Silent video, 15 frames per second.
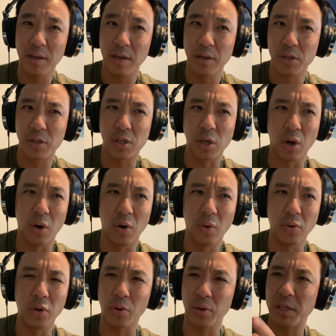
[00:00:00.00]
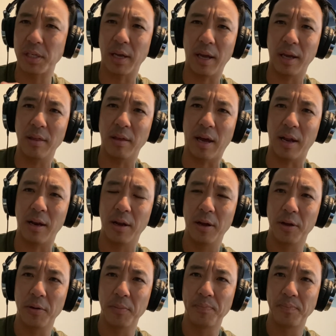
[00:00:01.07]
So you're saying
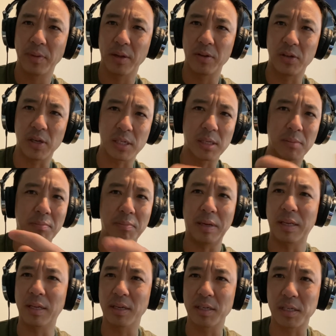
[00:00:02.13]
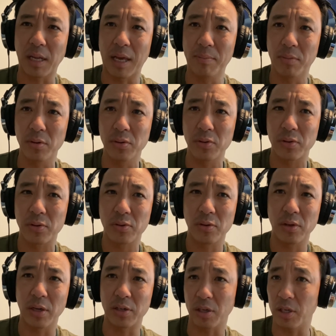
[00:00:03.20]
that just some meaningless labels
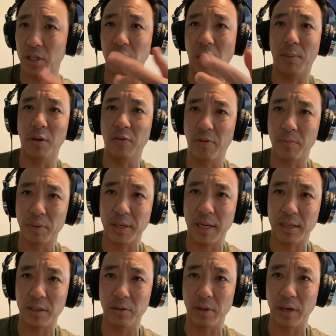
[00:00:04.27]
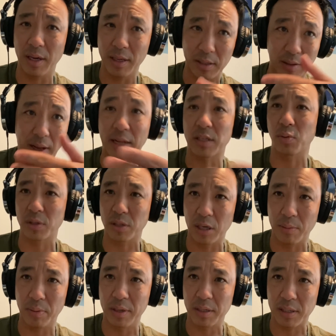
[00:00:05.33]
is going to stop you from protecting your kids? That's what's going
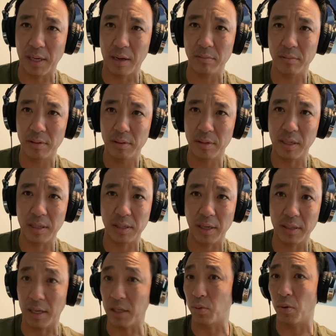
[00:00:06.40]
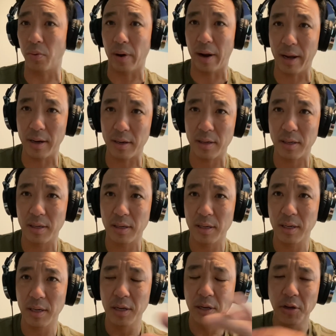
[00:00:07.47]
to put us down these days? That's where we're at?
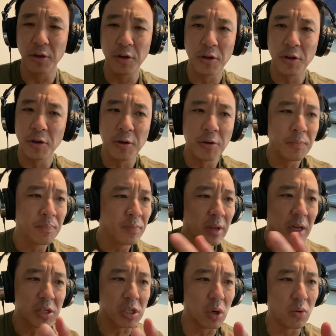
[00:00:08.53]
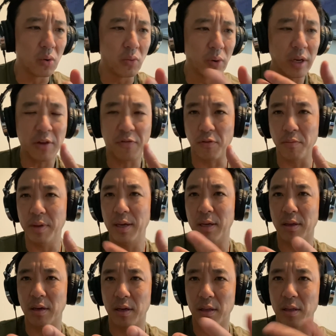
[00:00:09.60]
So really, for me,
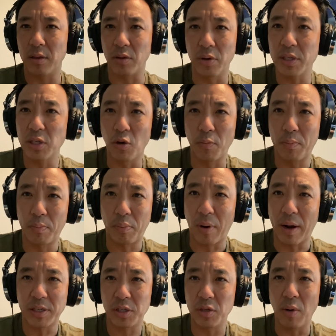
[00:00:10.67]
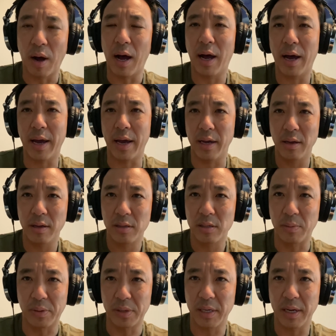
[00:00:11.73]
there is no price too high to
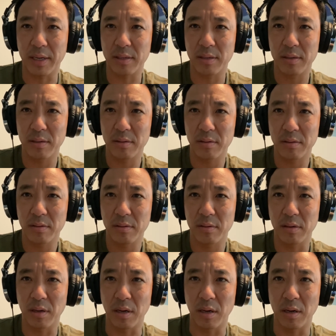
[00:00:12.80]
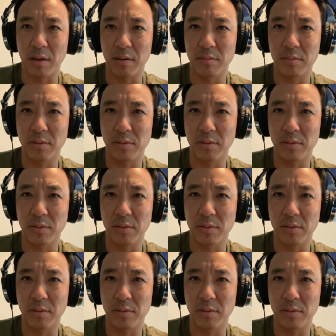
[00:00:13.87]
protect, my